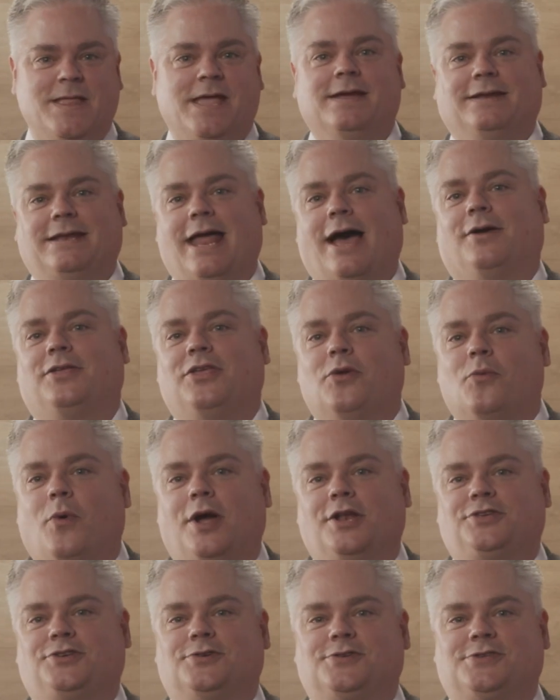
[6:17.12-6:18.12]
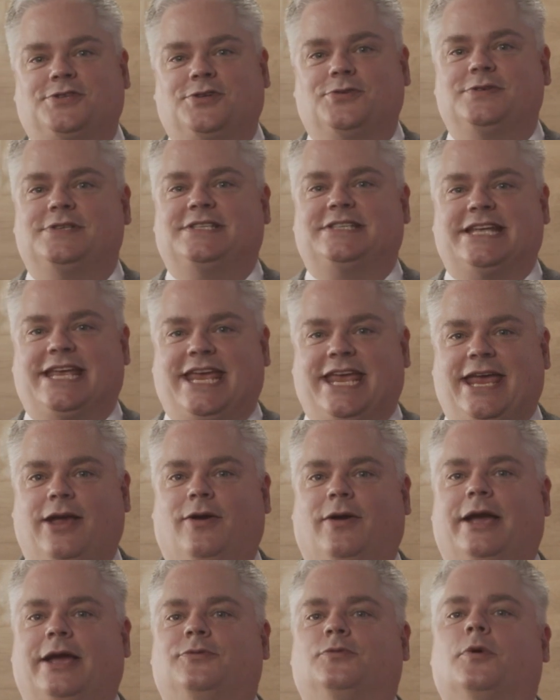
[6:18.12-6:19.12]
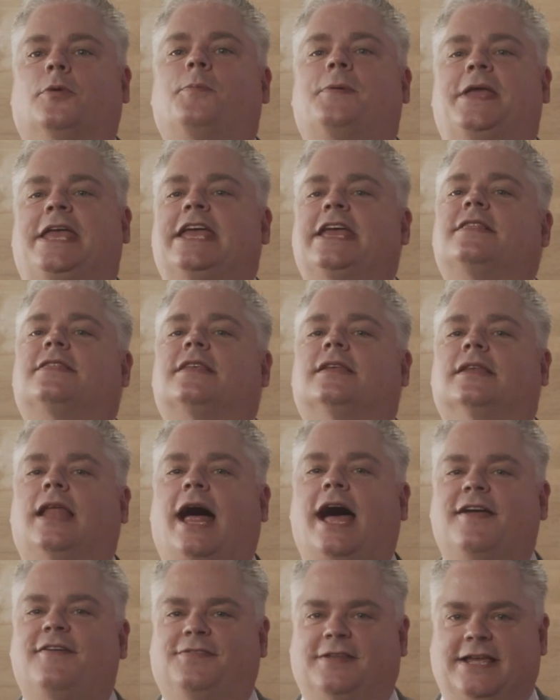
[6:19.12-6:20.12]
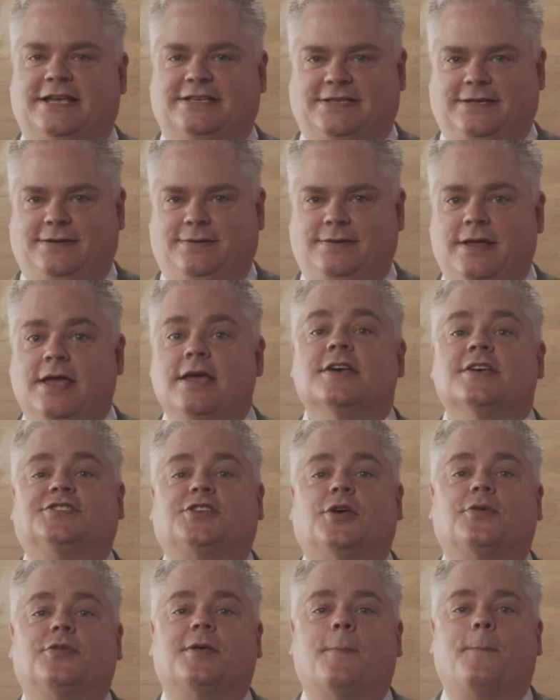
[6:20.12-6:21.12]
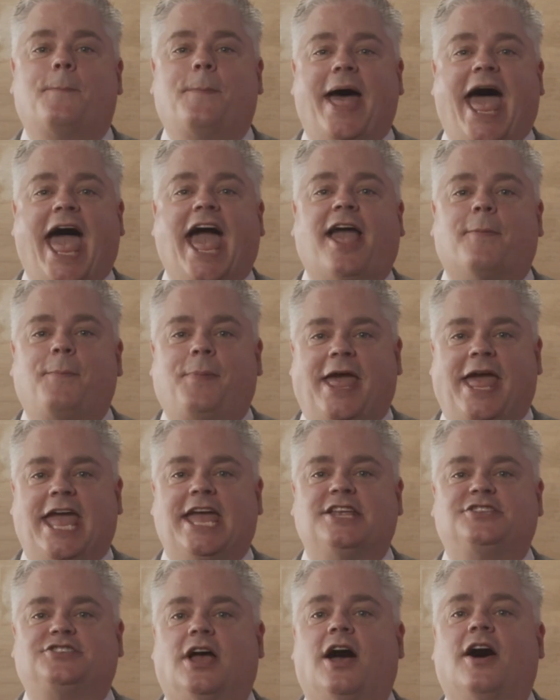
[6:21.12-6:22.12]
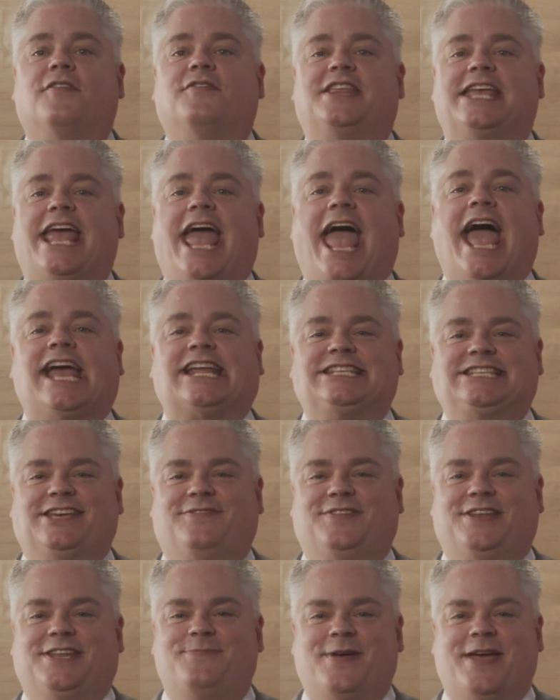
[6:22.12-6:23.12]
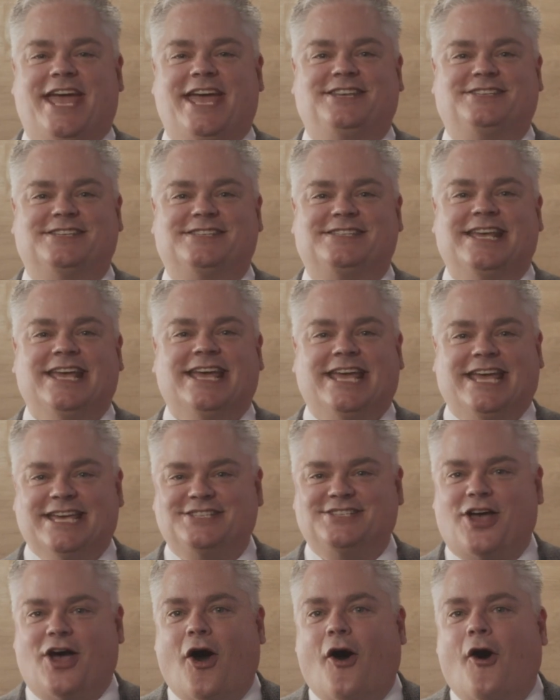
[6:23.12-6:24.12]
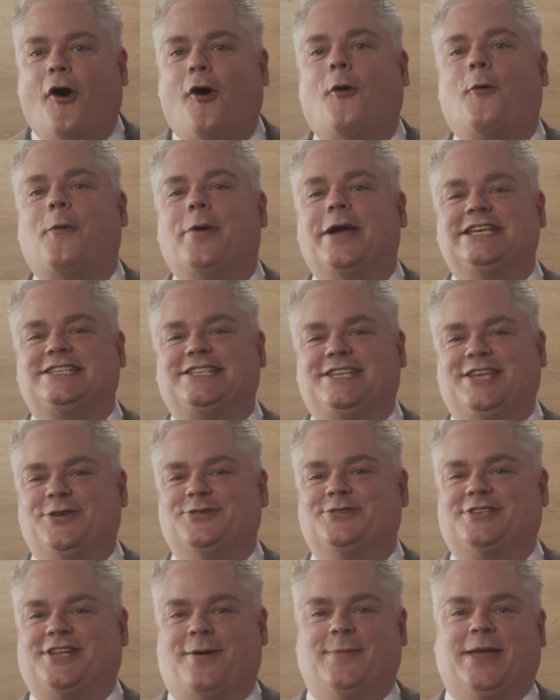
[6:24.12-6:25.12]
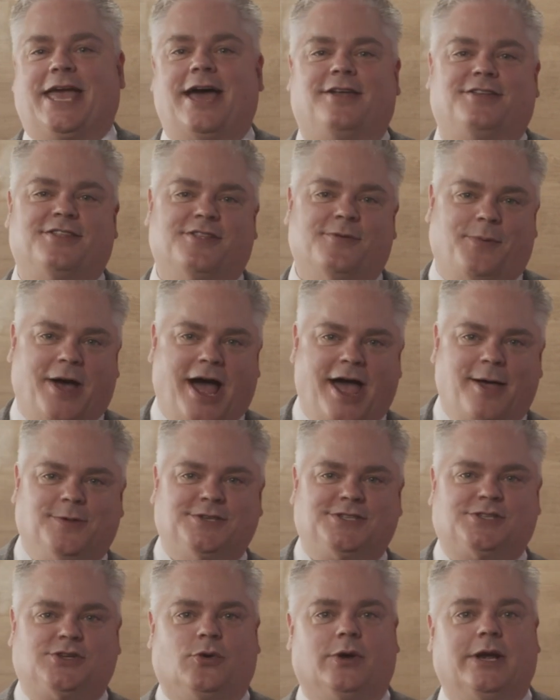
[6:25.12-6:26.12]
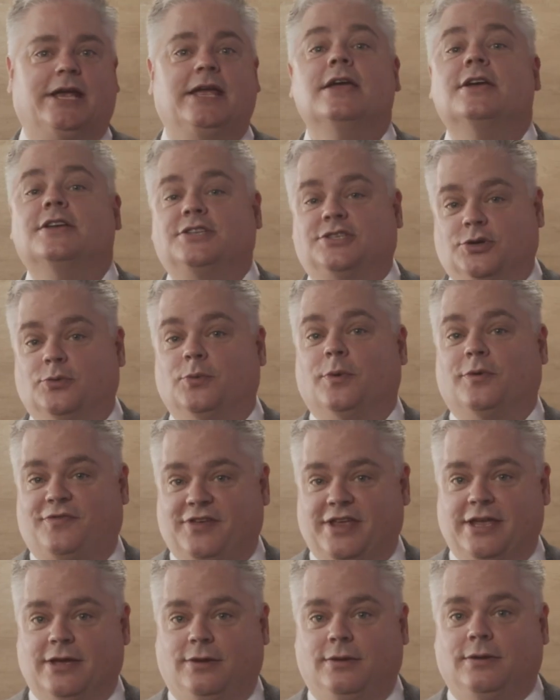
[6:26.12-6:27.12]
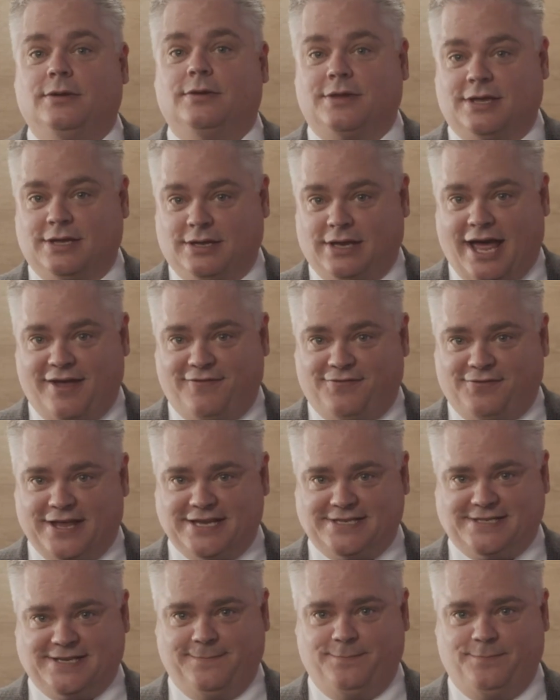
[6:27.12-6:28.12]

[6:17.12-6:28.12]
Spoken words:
Now, you want your students to hear and repeat the life lesson. So the back page of the activity pages is always used coming out of the Bible story to reveal the life lesson.